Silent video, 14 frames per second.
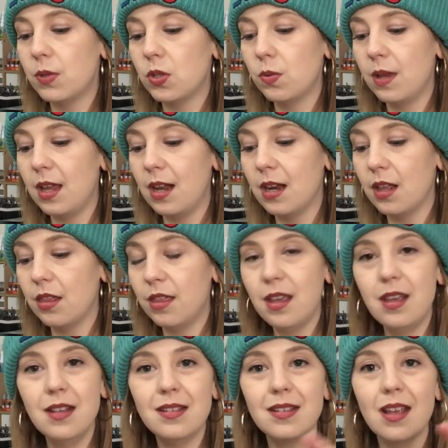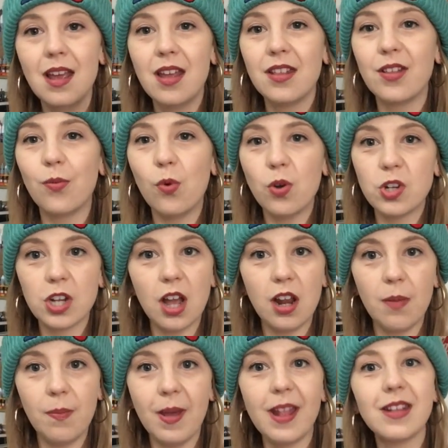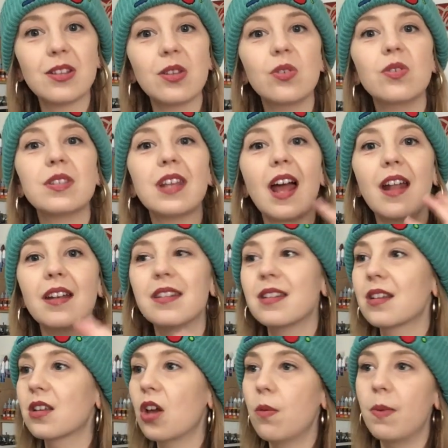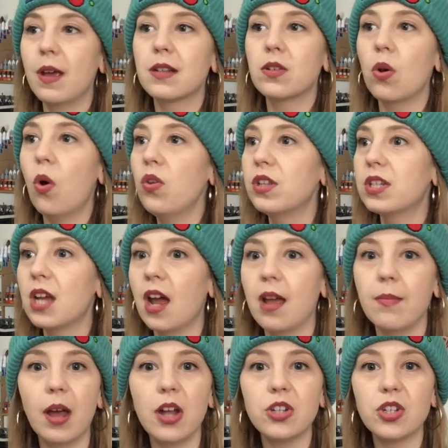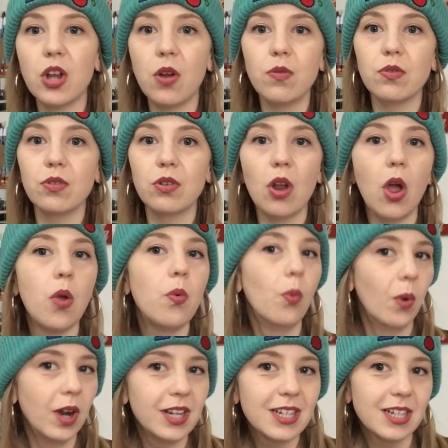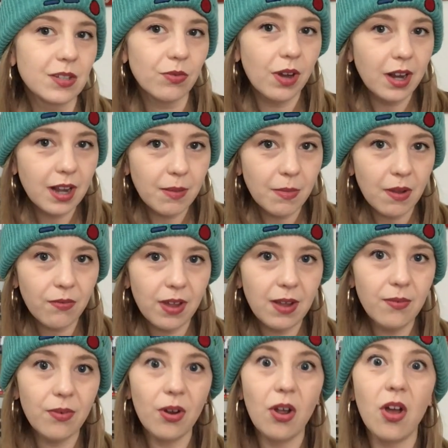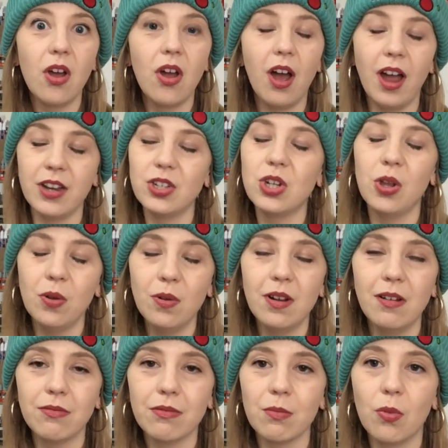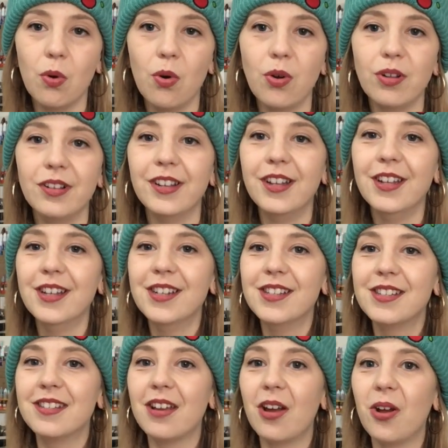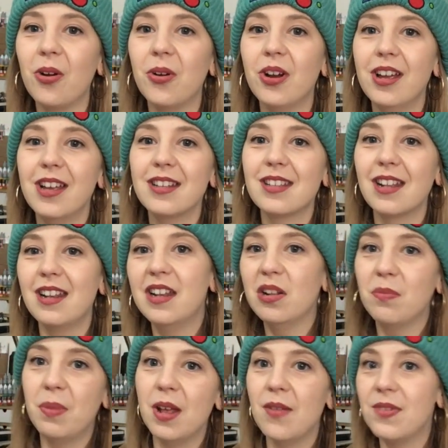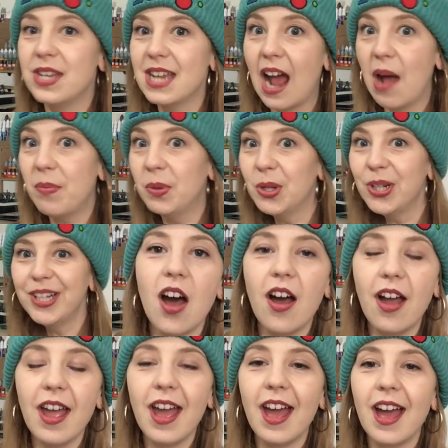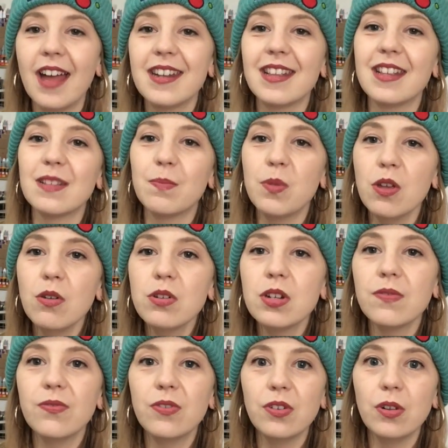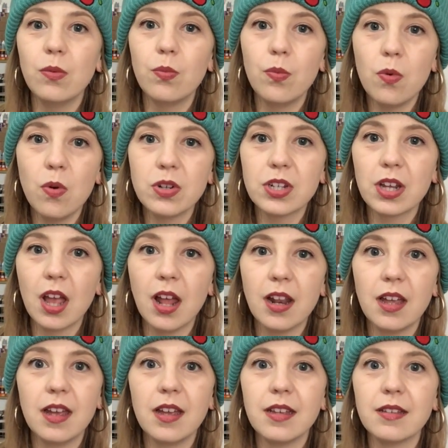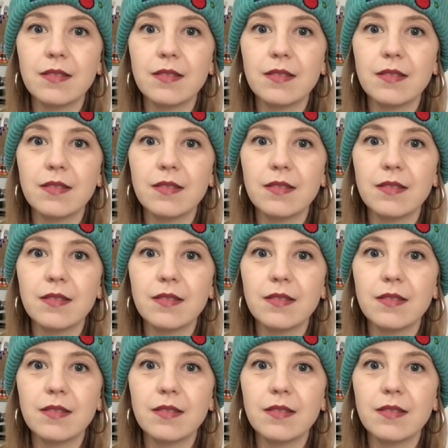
between these, the watercolor pencils, and Copics all the time. I don't know which is really my favorite. I do love them all, so it's a little bit of a dabble. I had this beautiful watercolor